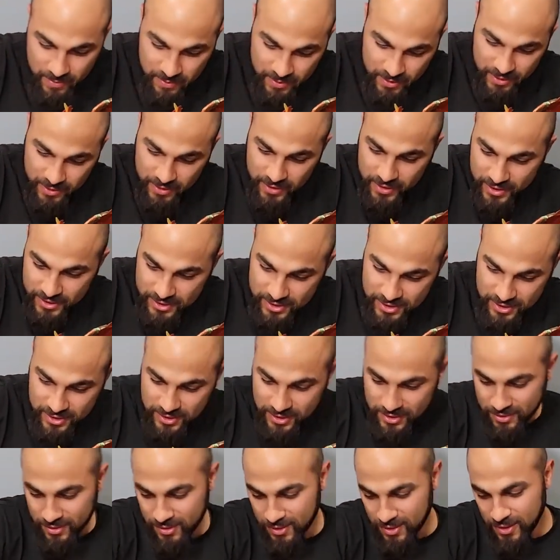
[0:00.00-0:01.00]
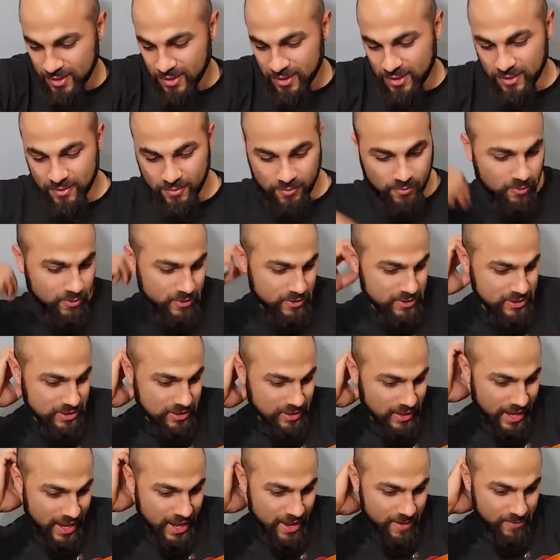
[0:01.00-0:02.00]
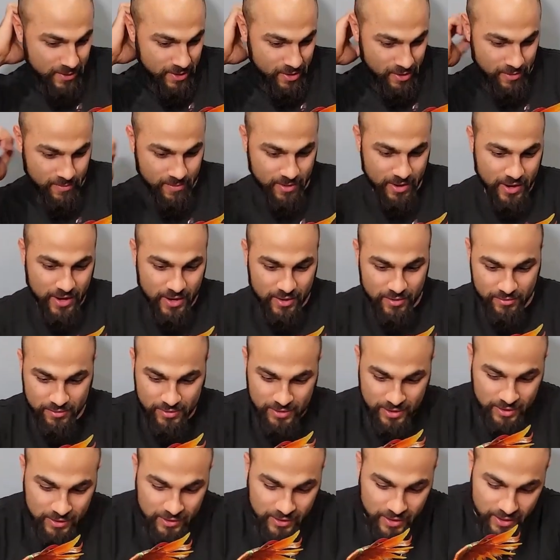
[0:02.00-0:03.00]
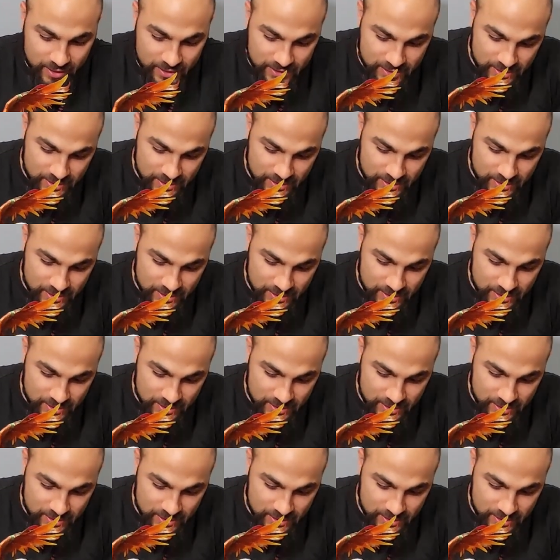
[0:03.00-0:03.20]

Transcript: of this wood slab here, but I don't think that's